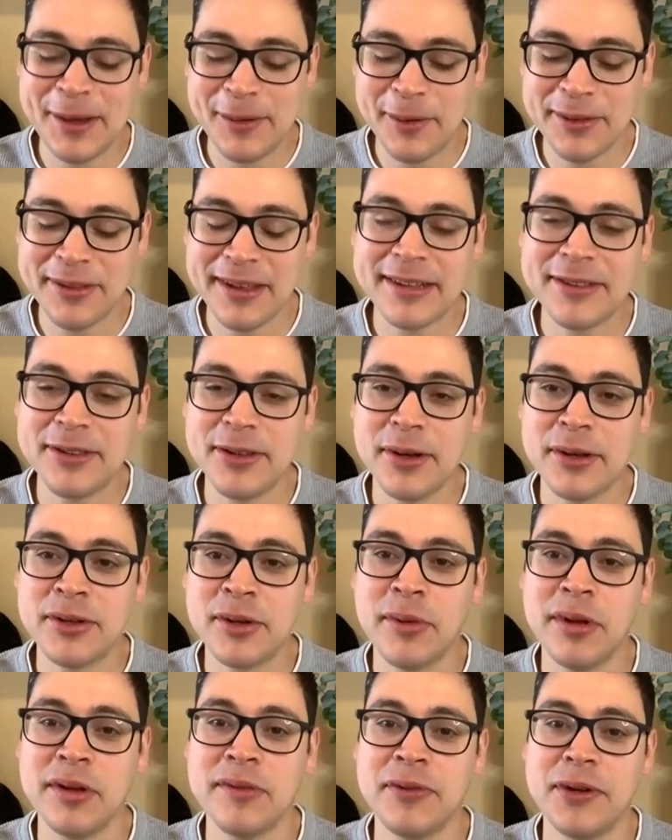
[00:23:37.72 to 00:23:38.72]
Well, thank you, Dr.
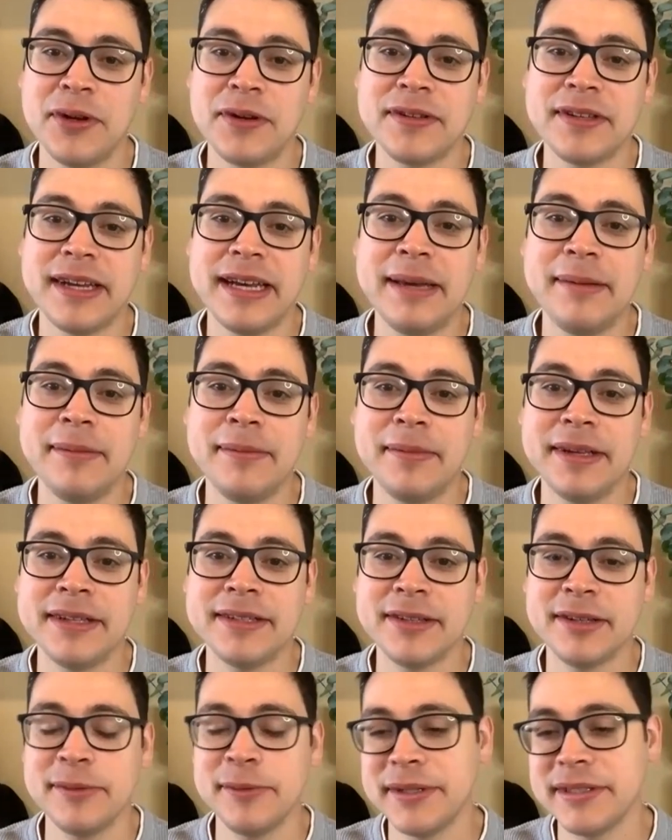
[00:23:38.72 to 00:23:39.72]
Boyle, for your time. It's
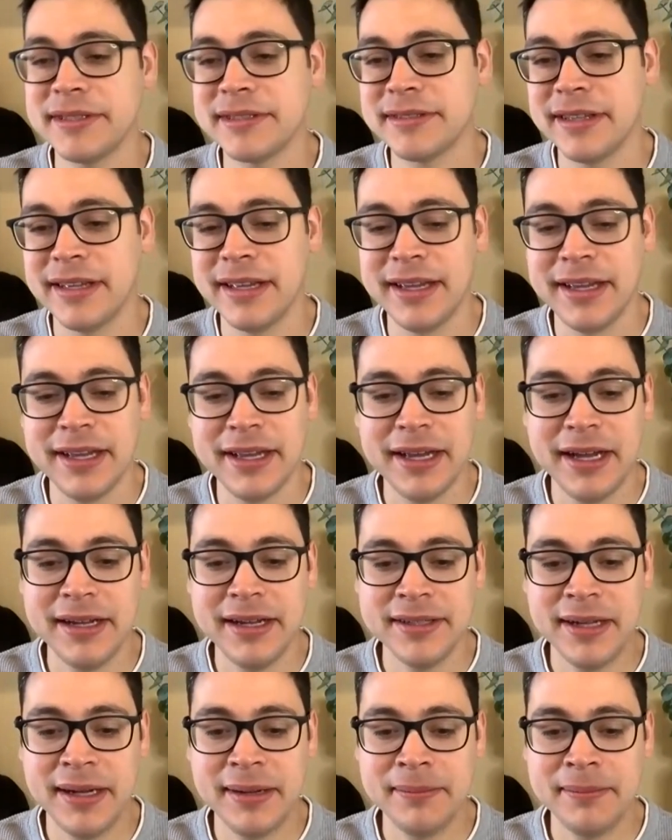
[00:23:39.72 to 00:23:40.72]
always
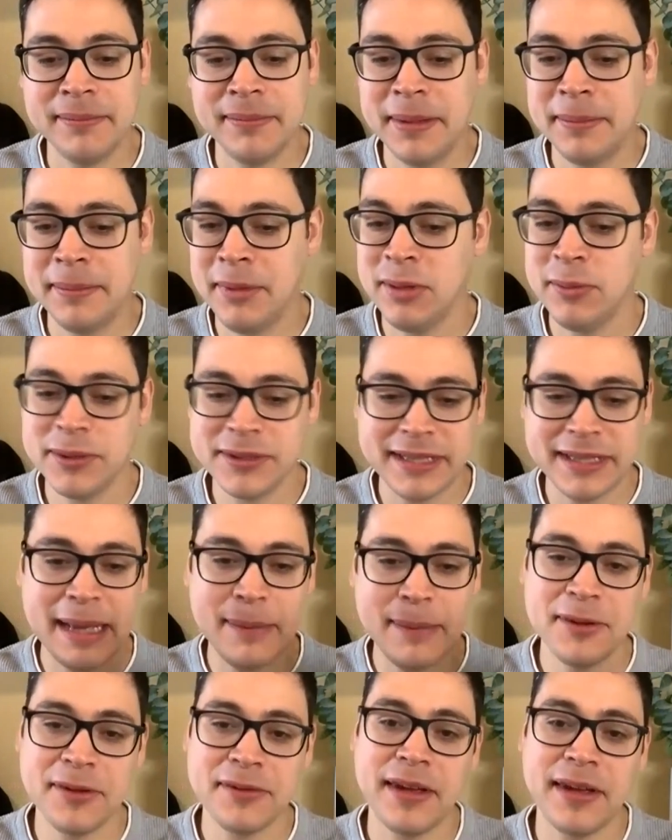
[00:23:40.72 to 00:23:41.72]
uh, I'm, I'm always
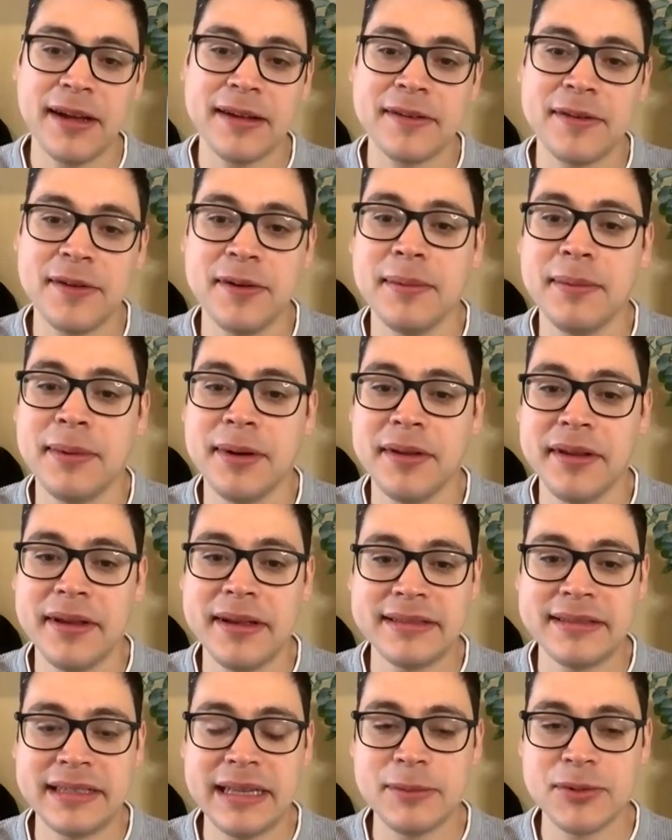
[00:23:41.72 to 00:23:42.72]
happy to talk to you about
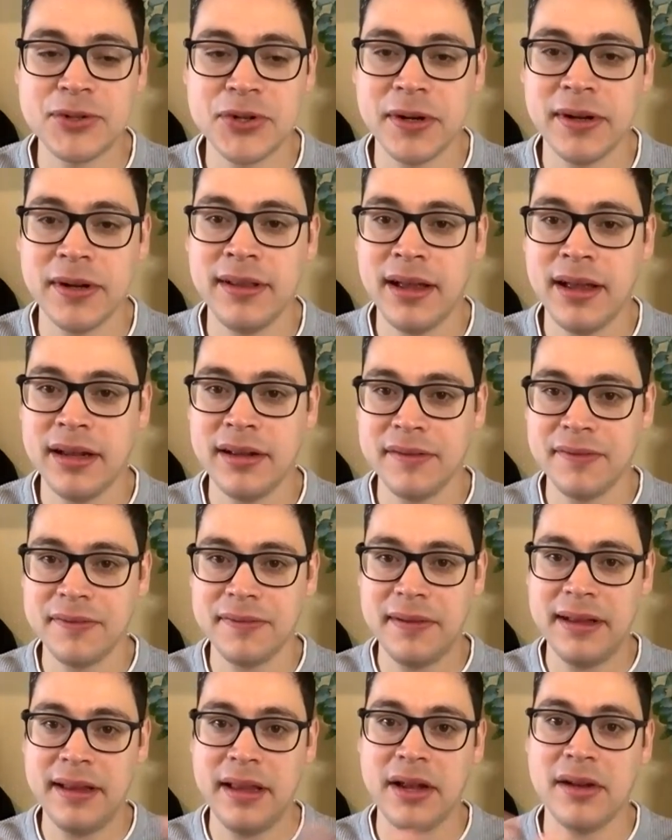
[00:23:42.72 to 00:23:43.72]
this, and I'm sure a lot of
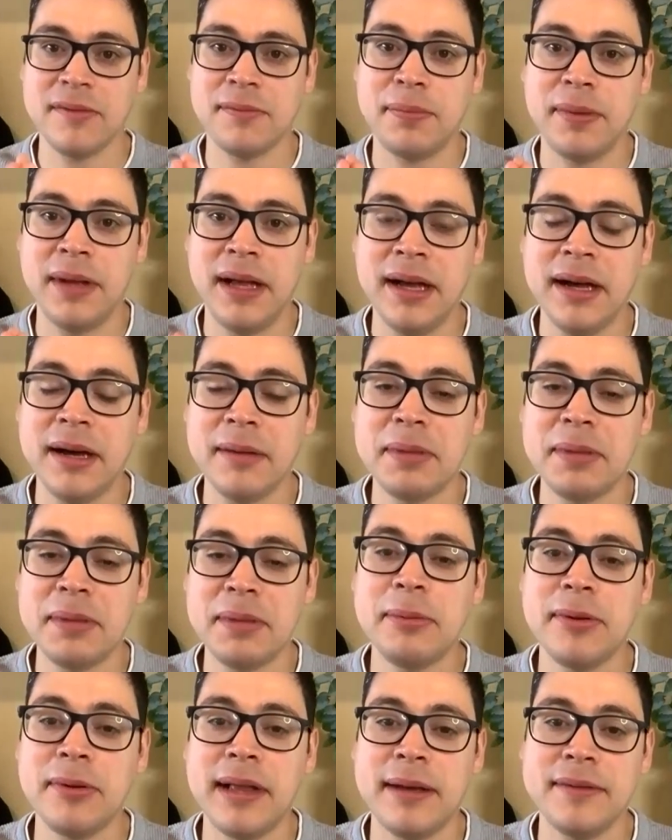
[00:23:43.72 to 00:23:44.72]
a lot of uh,
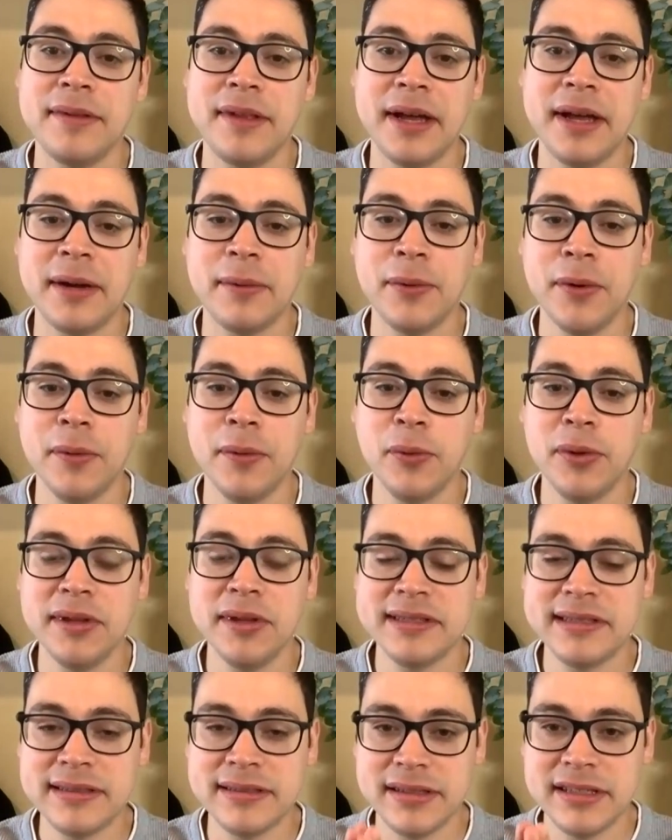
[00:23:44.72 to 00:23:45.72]
people out there will, will
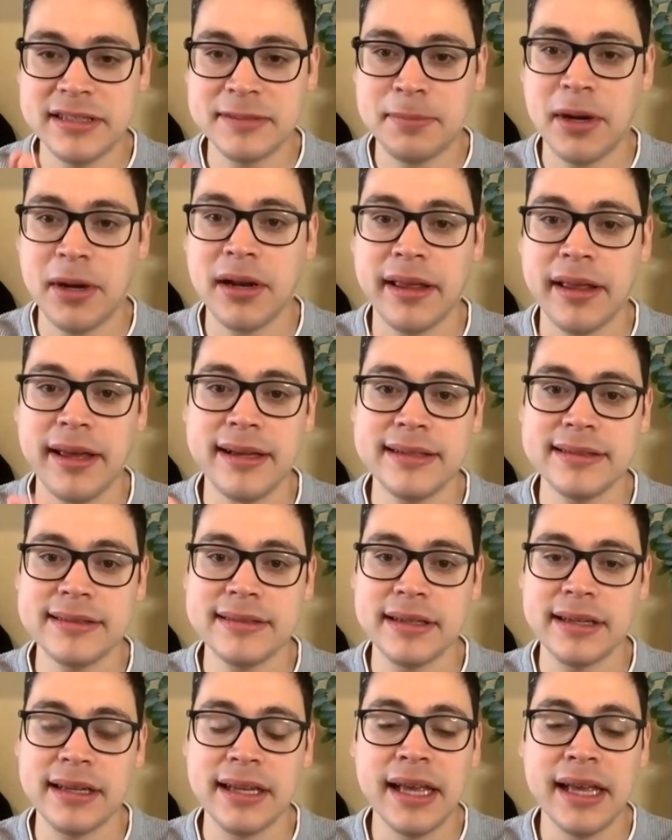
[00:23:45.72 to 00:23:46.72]
listen to this podcast
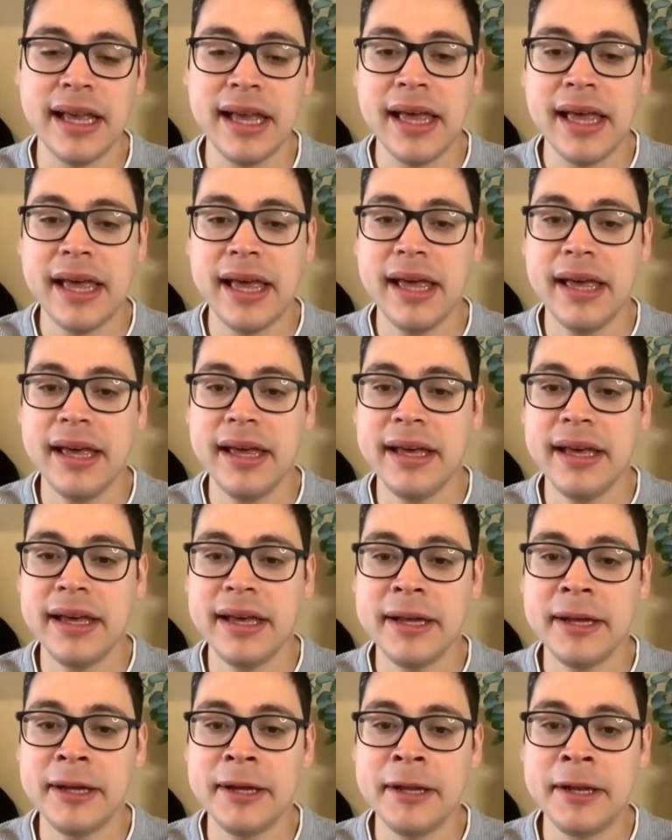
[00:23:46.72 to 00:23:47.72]
and
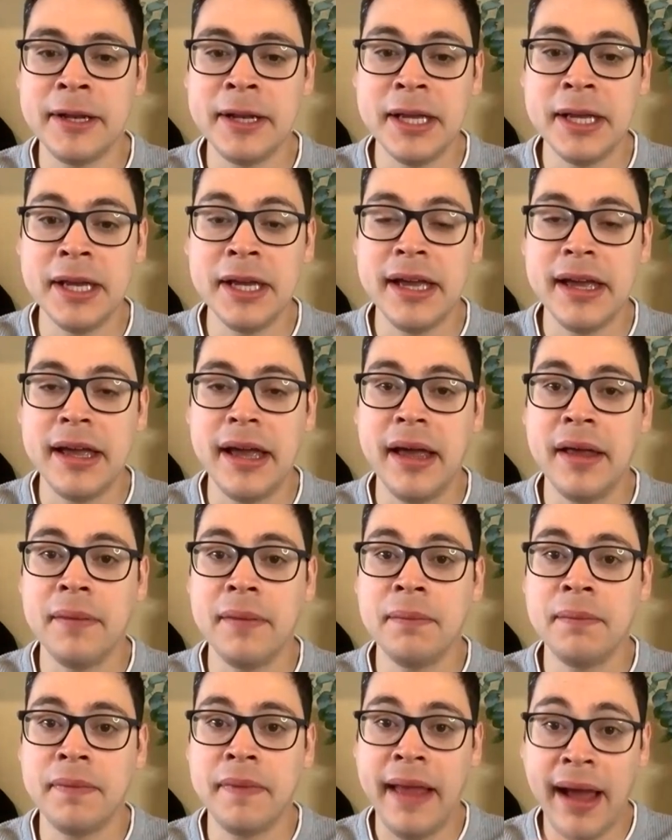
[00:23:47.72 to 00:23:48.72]
and
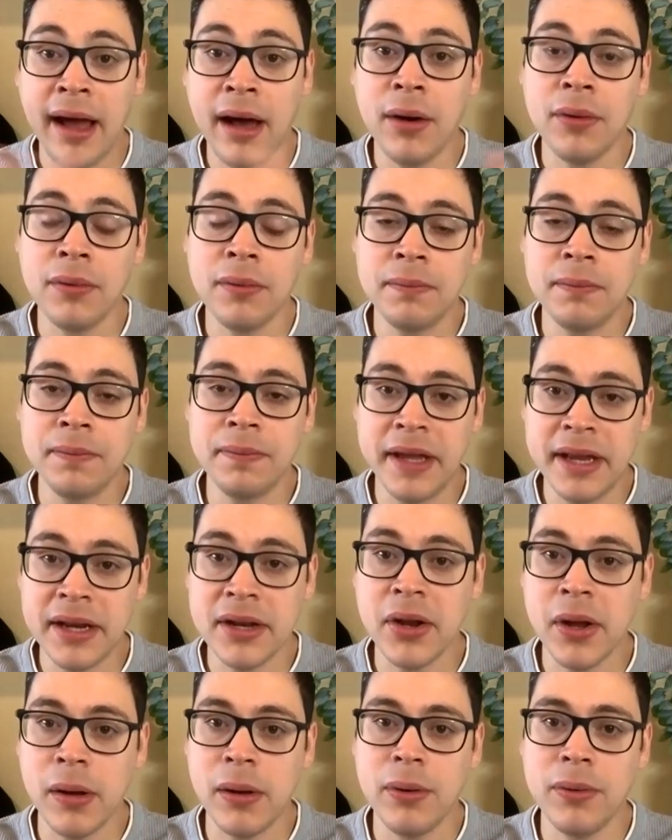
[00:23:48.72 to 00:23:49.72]
and now they
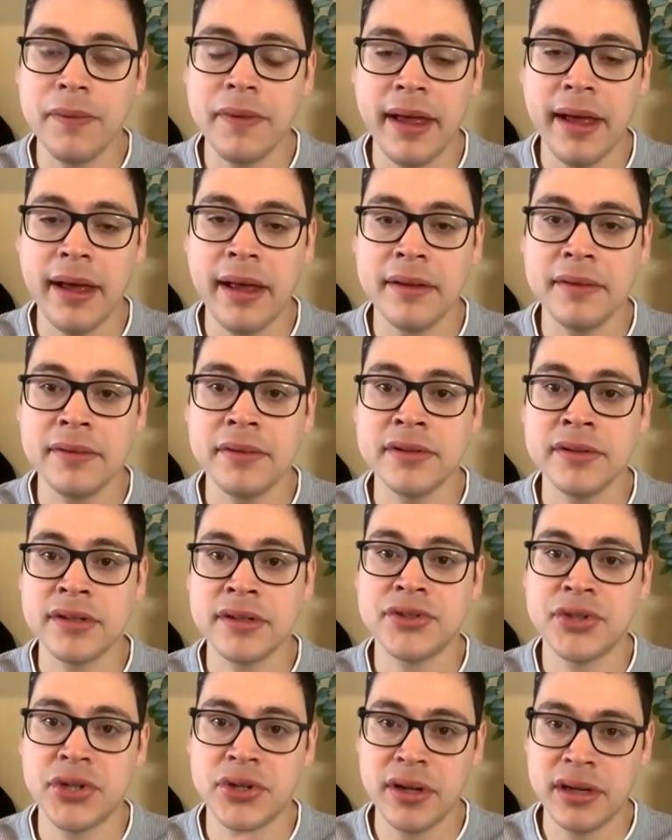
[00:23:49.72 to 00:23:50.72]
know that there's
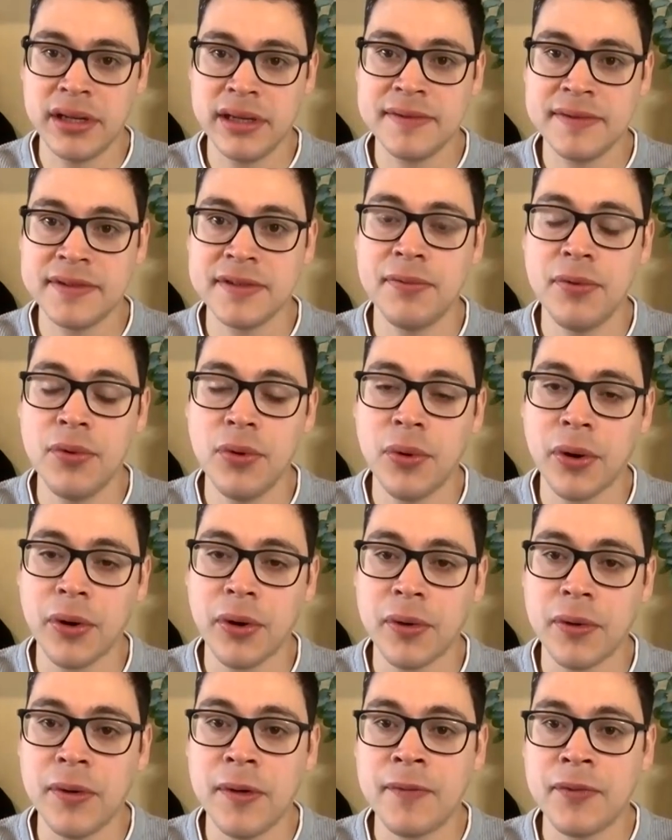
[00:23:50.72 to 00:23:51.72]
alternatives
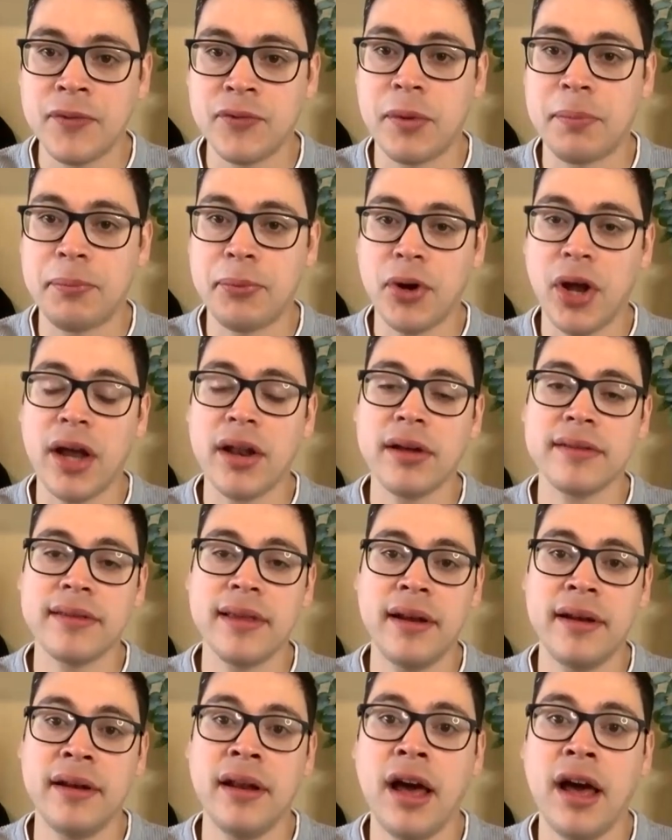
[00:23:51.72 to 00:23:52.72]
for for product
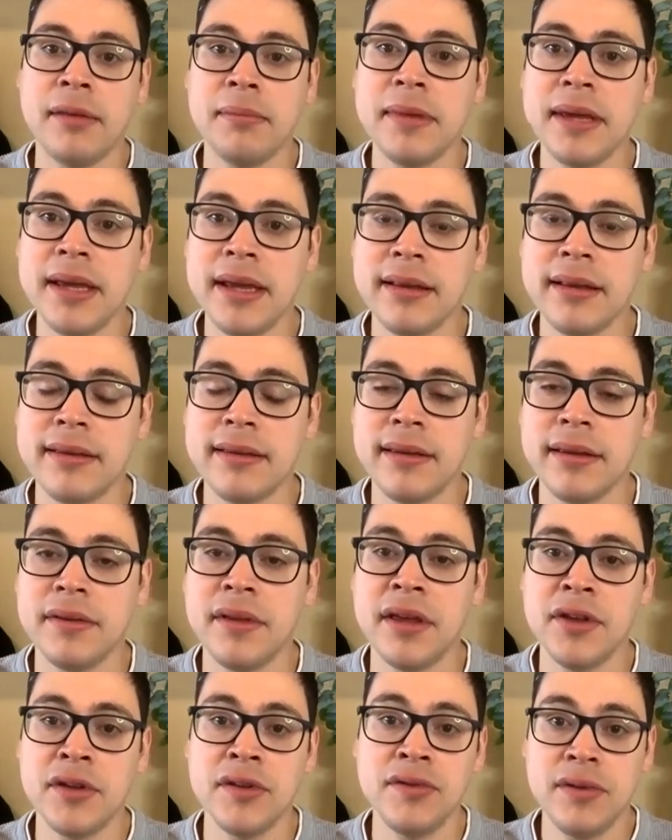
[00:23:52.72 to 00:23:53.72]
they do not meet the
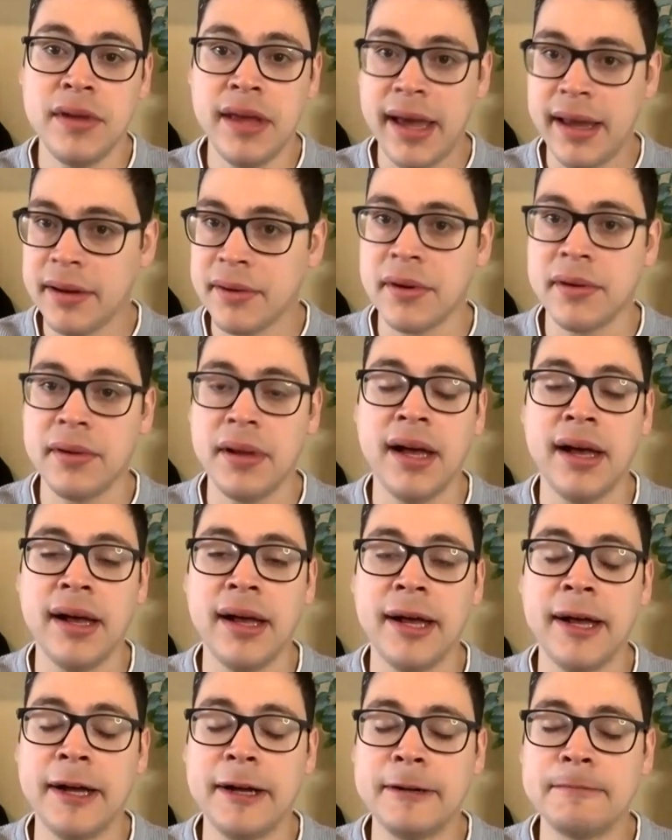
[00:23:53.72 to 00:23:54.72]
USDA
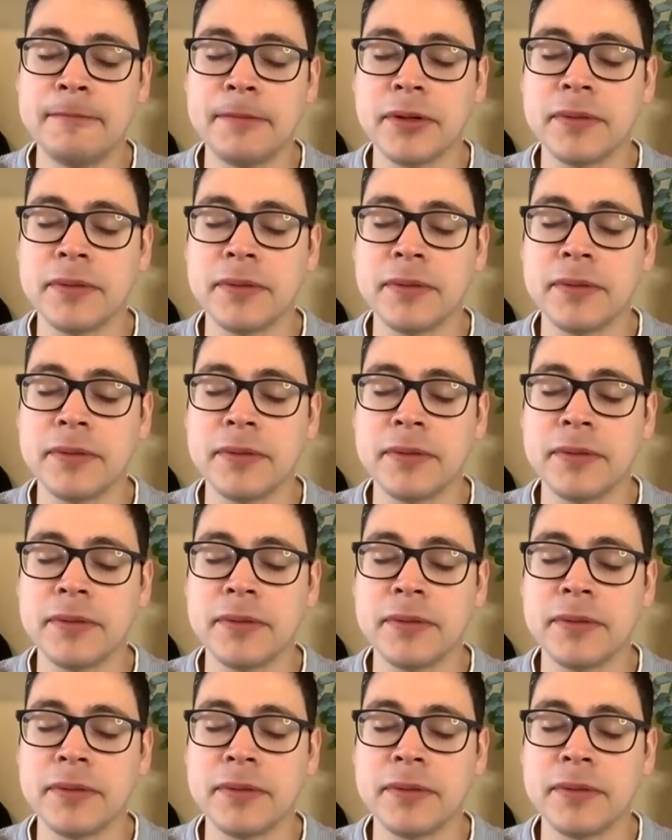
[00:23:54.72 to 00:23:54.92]
uh,